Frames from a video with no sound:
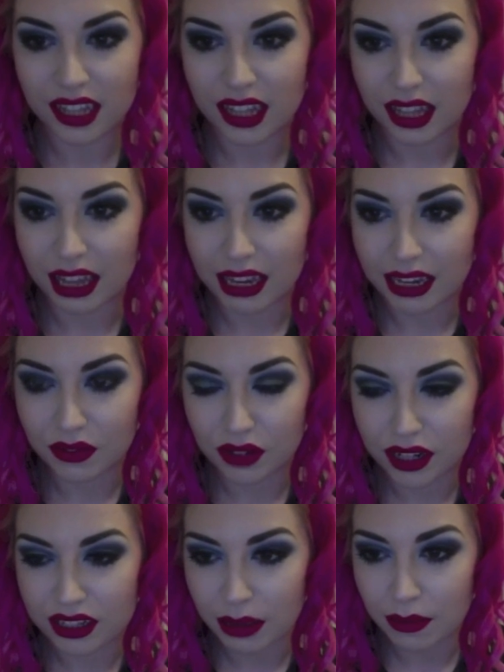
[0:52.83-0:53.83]
Like, for
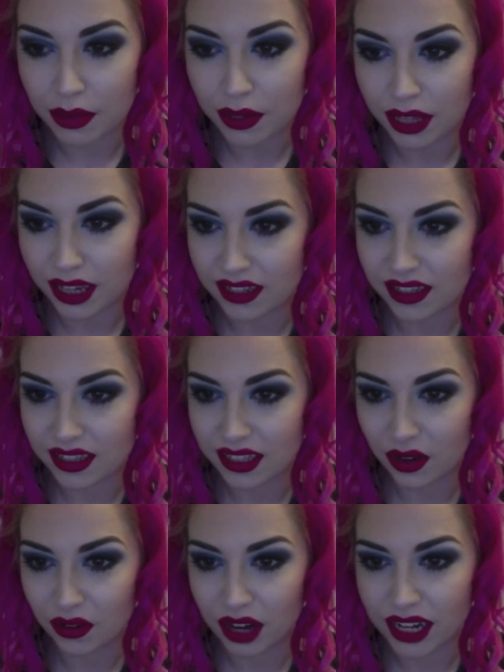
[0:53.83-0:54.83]
example, I can see
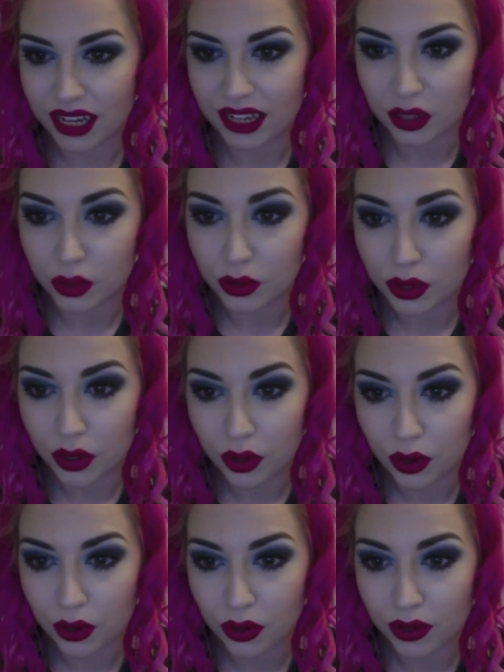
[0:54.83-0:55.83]
already,
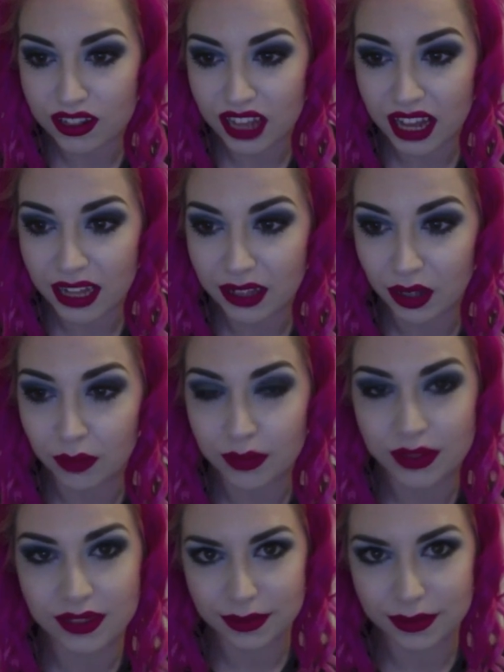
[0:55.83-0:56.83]
unicorn or
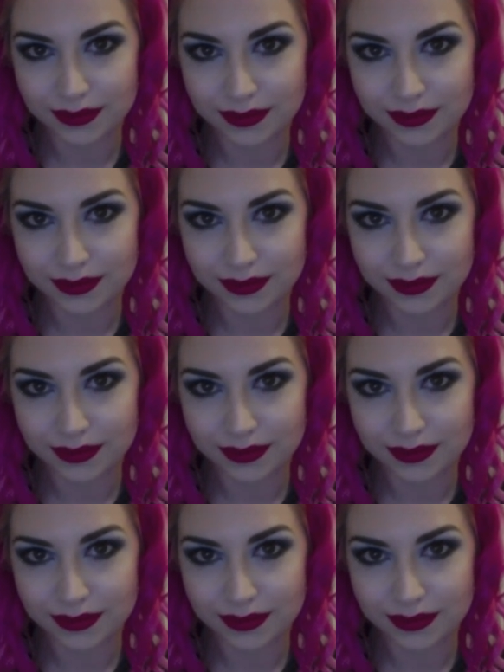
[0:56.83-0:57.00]
cyclops?